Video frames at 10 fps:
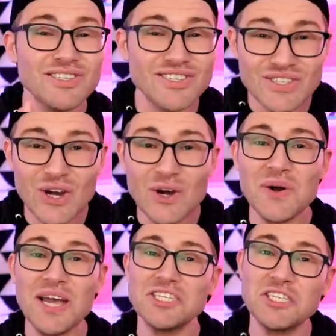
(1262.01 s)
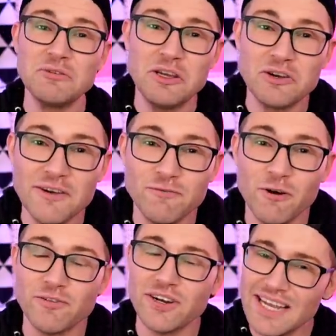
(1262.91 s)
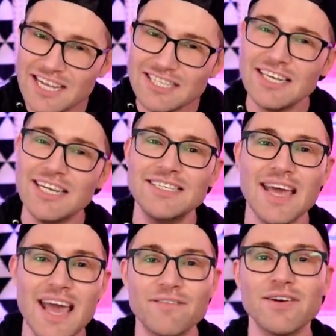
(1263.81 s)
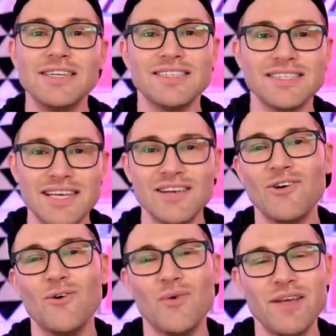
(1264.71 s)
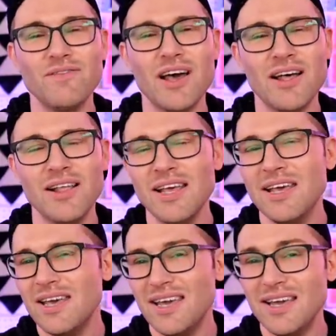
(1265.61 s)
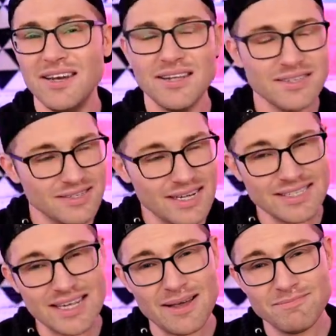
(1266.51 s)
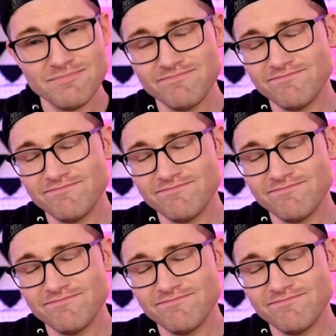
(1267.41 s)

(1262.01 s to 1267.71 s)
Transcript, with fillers: so extremely grateful for each and every single one of y'all. And until next time,